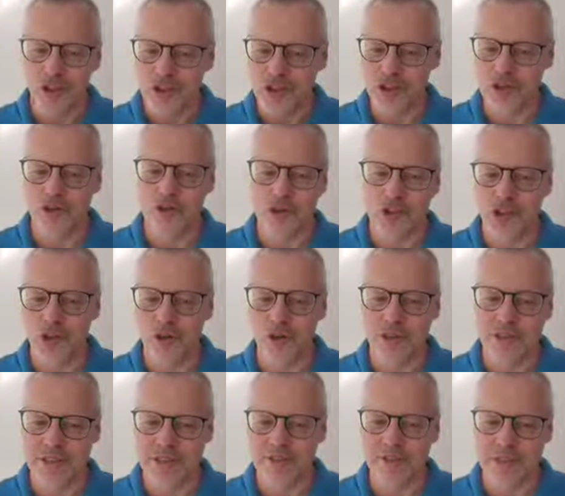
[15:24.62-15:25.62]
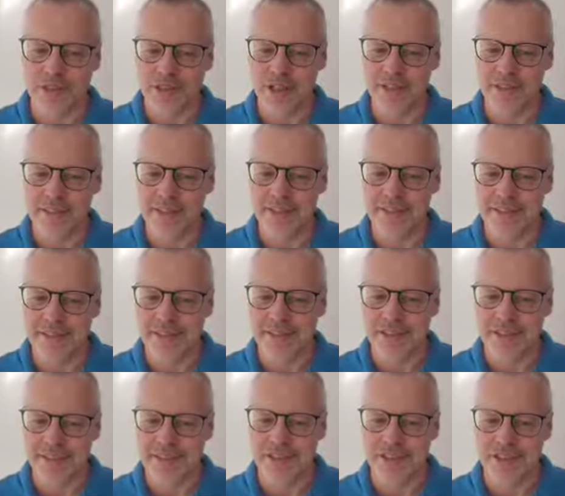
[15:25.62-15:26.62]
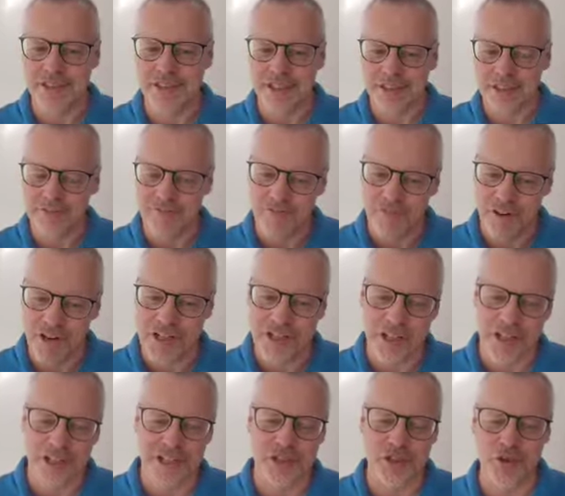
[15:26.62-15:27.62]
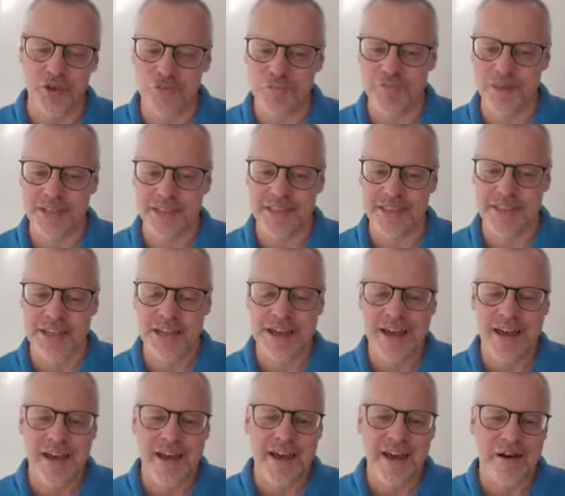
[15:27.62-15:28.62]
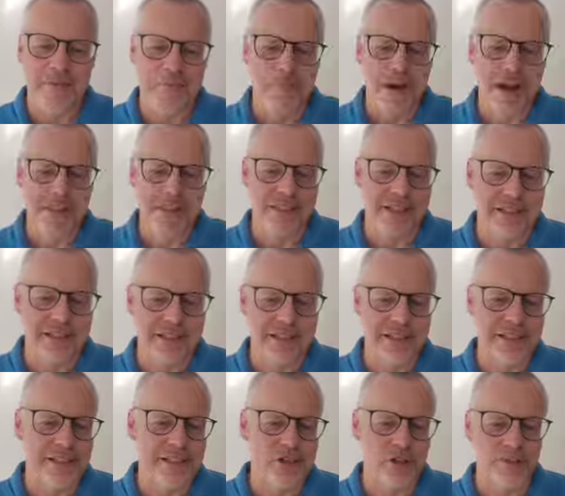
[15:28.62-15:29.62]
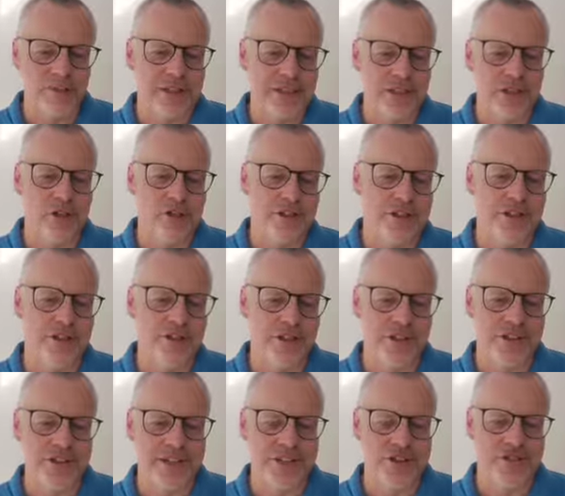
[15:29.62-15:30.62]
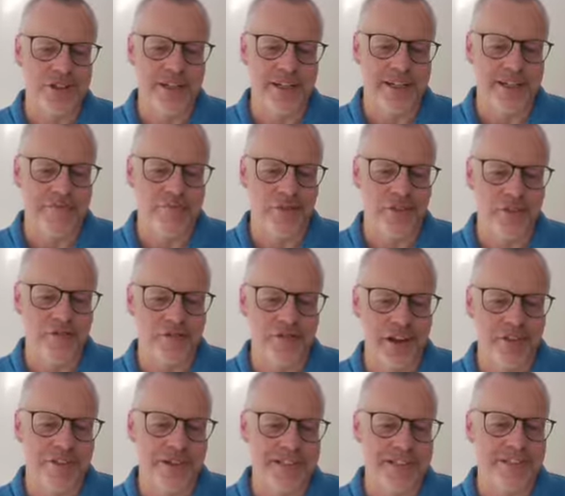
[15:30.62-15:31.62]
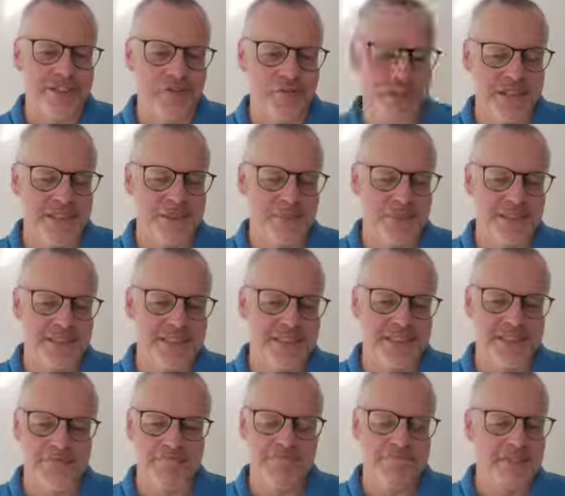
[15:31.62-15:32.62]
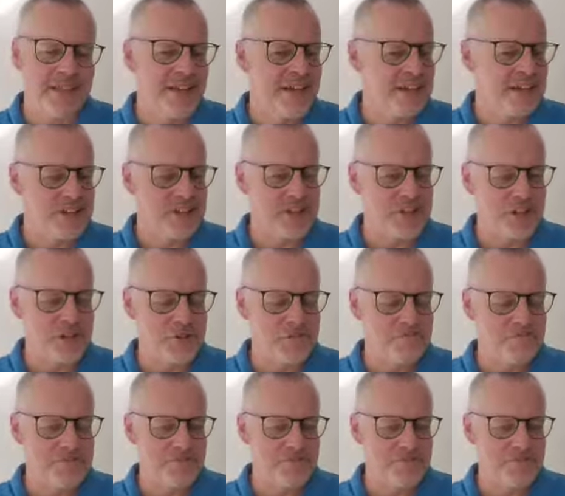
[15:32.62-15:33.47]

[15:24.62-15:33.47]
too salty, which I think the French onion soup mix made things a little bit salty on those Australian variants of the recipes. So